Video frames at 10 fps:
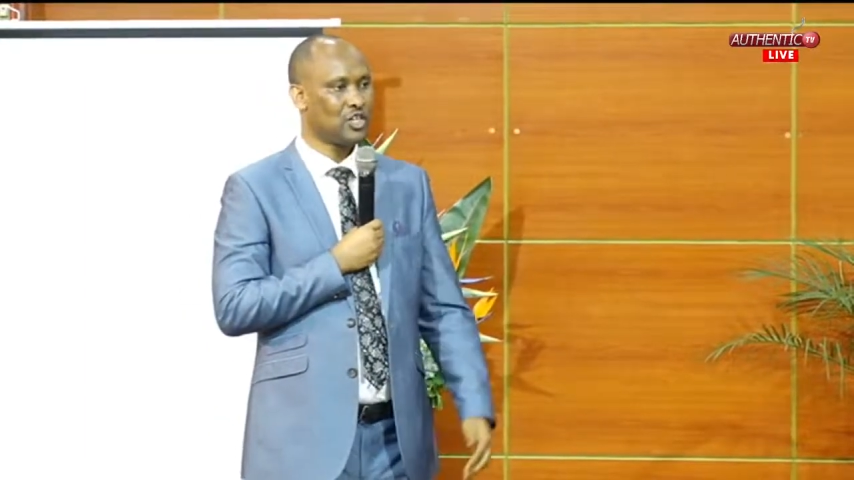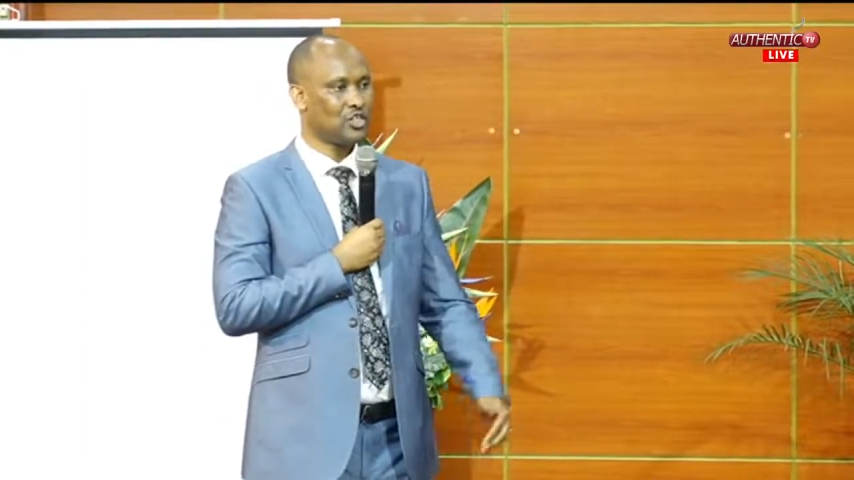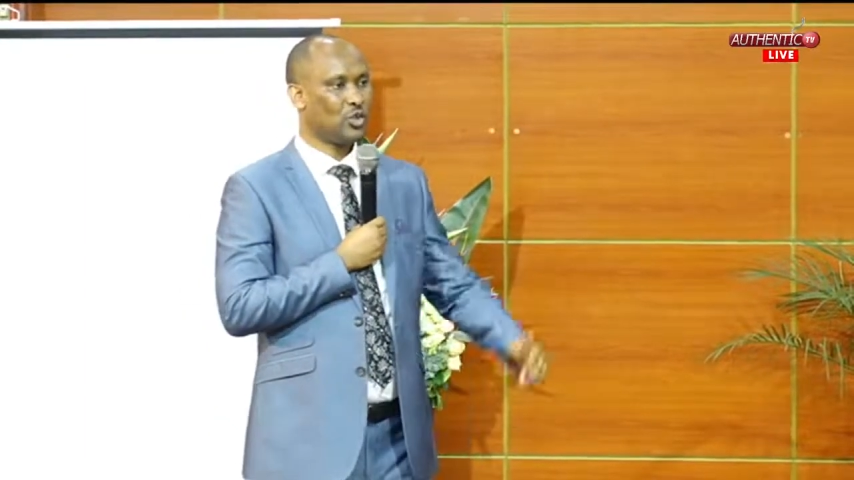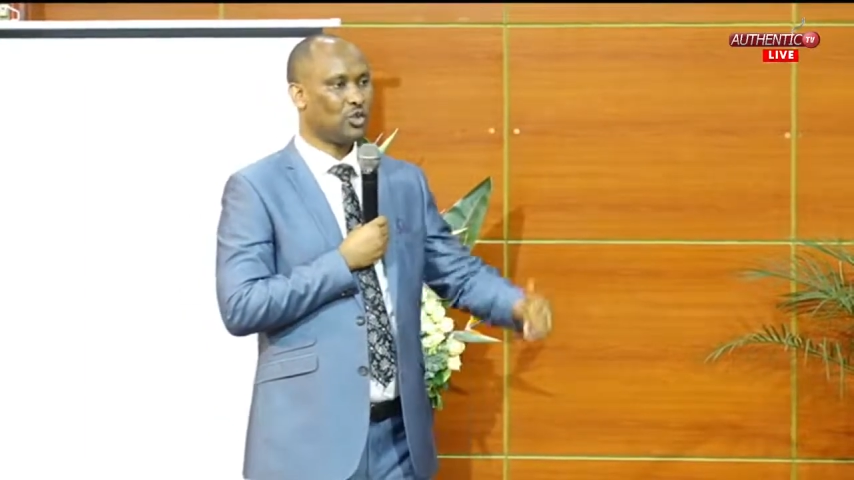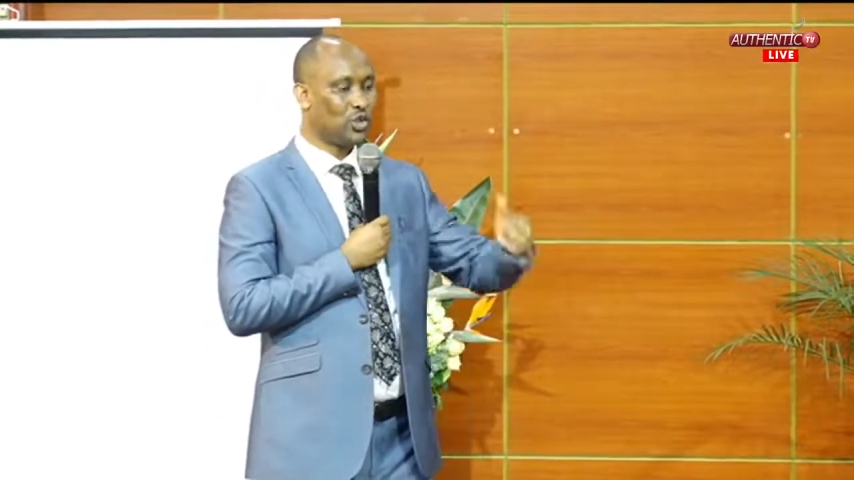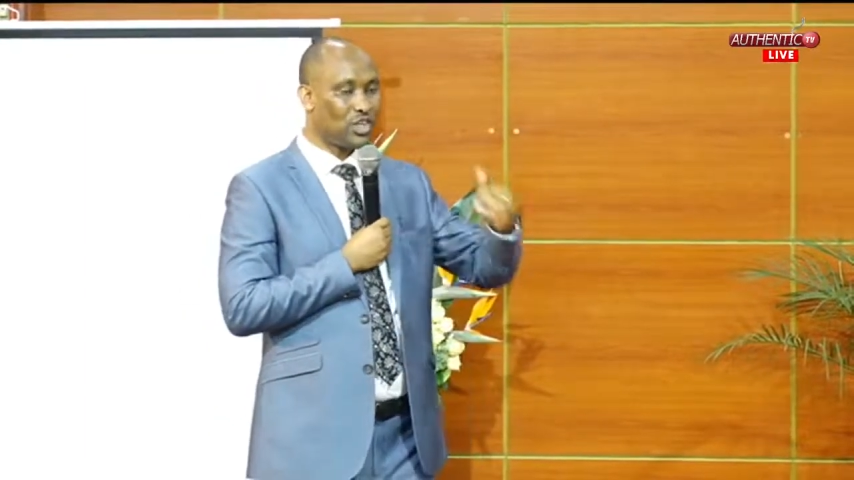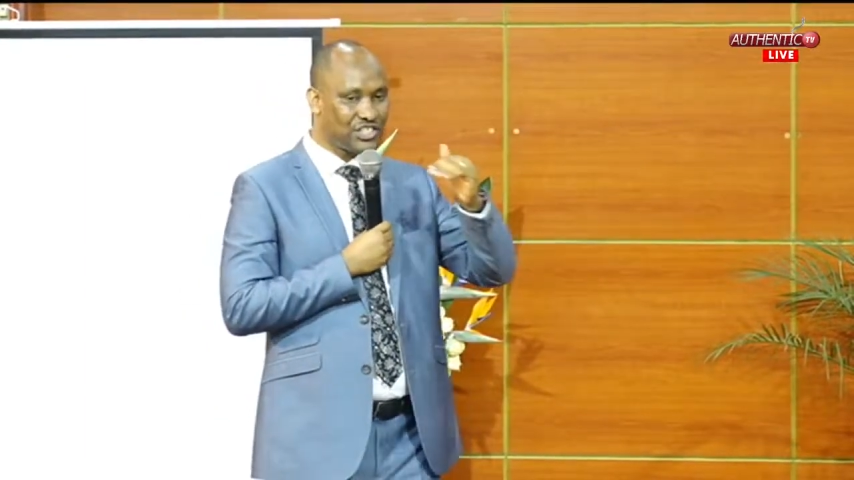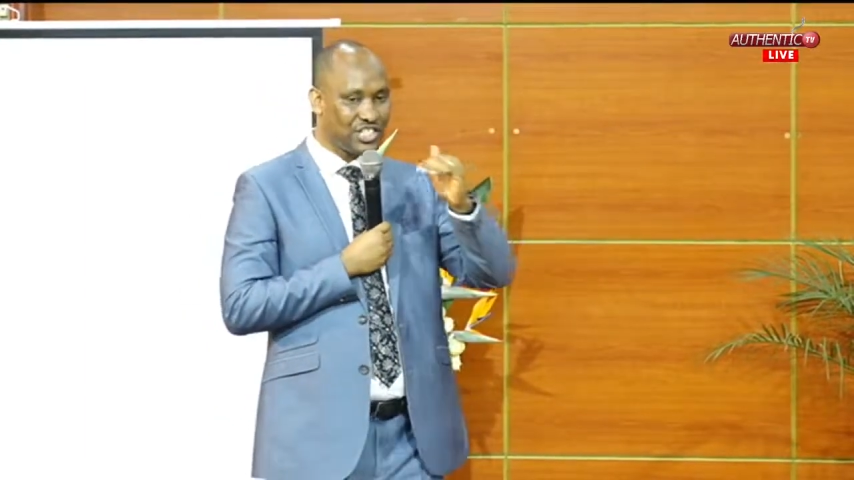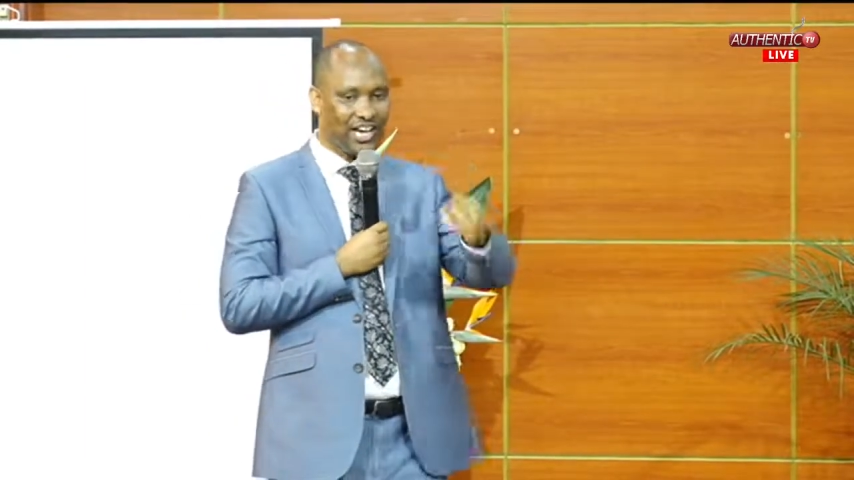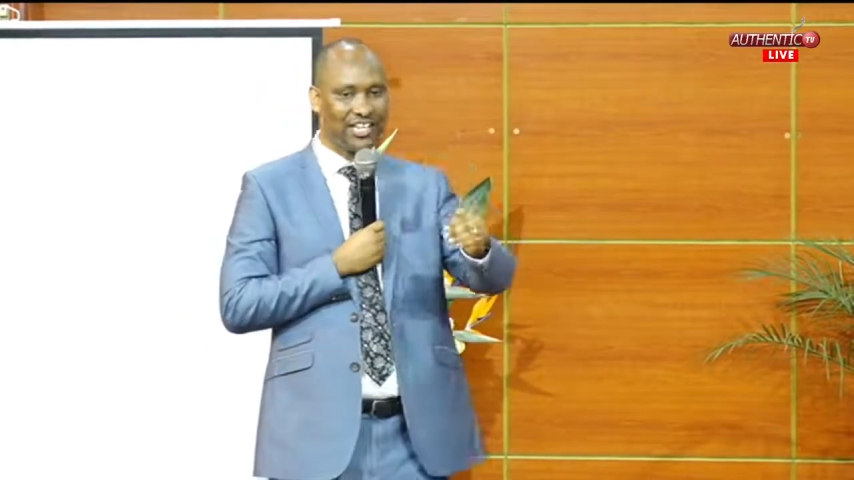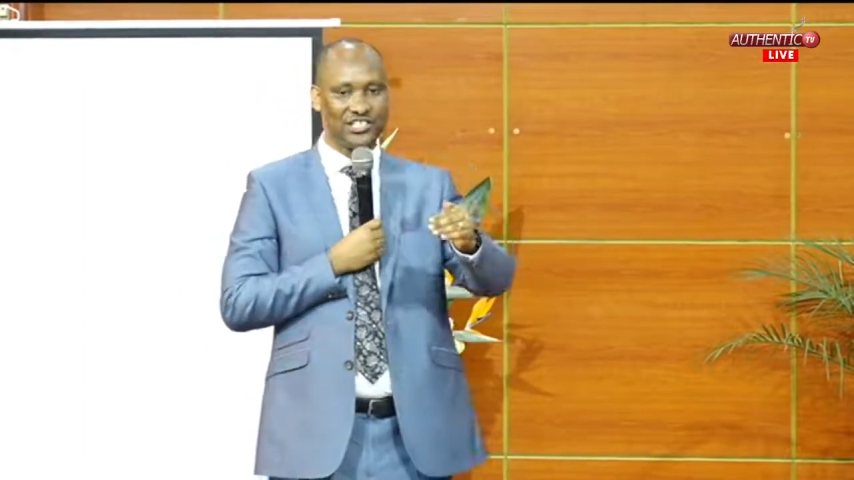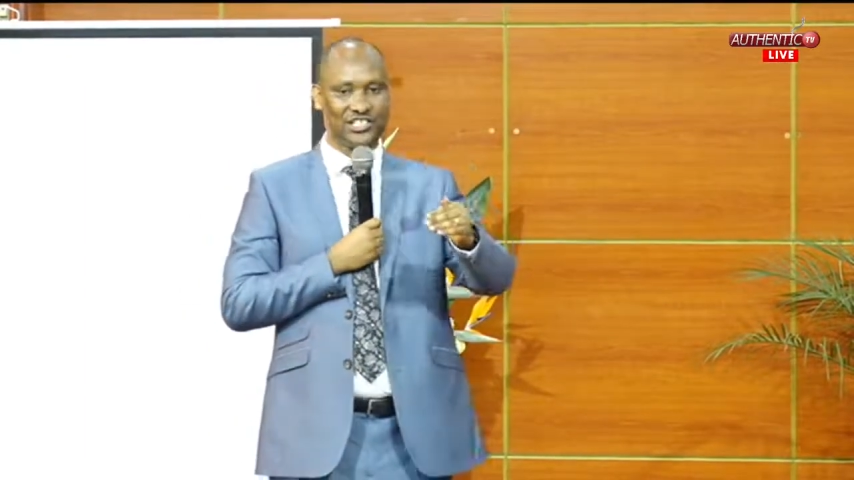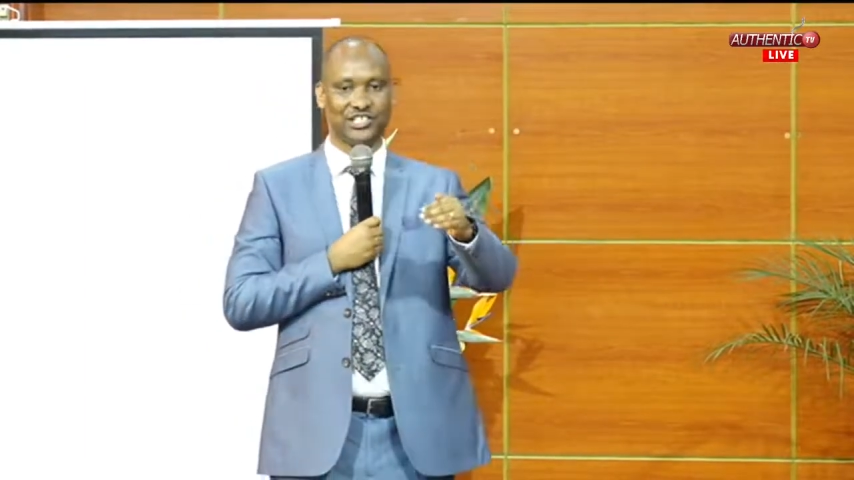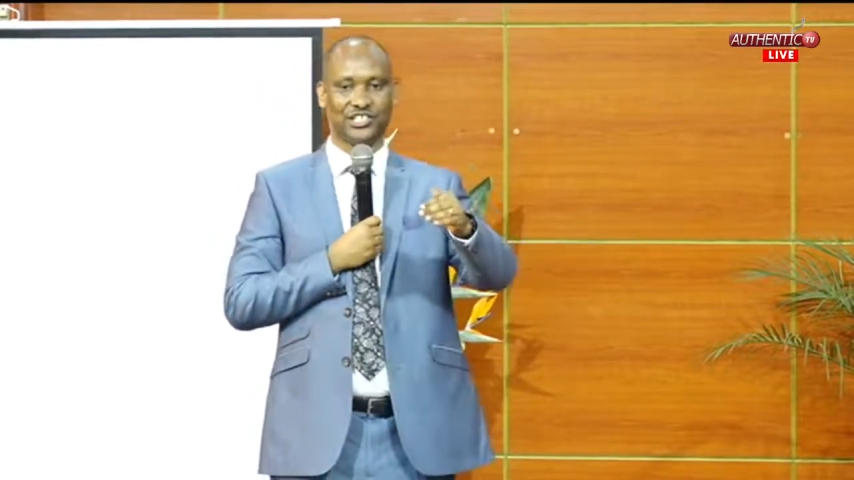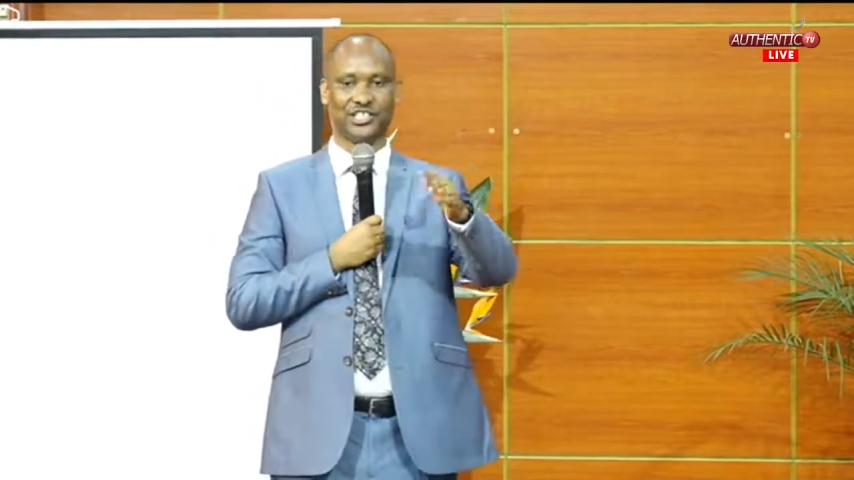So those
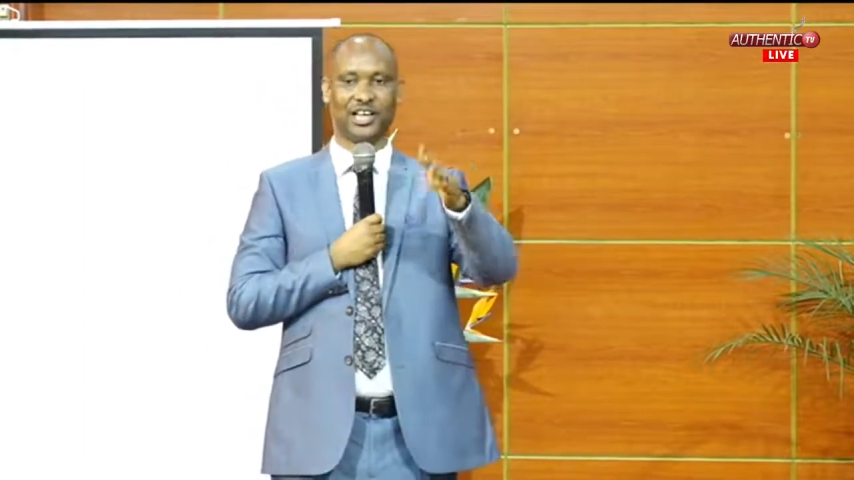challenges